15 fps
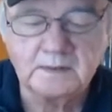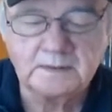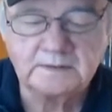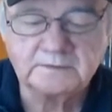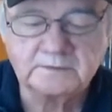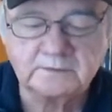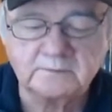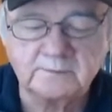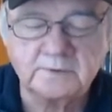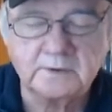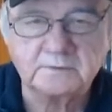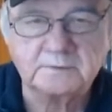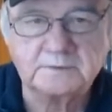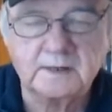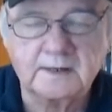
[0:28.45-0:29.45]
Eastern
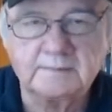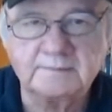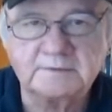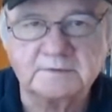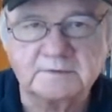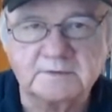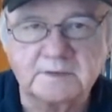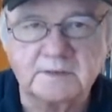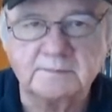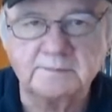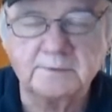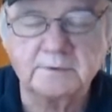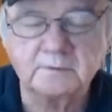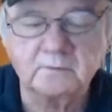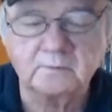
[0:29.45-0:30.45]
Post Time. This is the
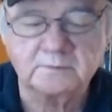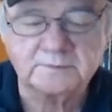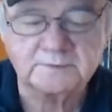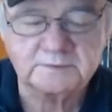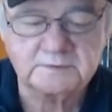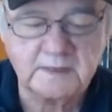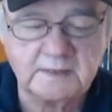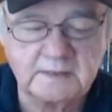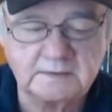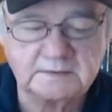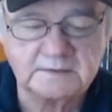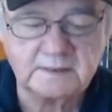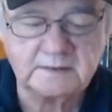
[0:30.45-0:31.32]
Pilgrim Stakes,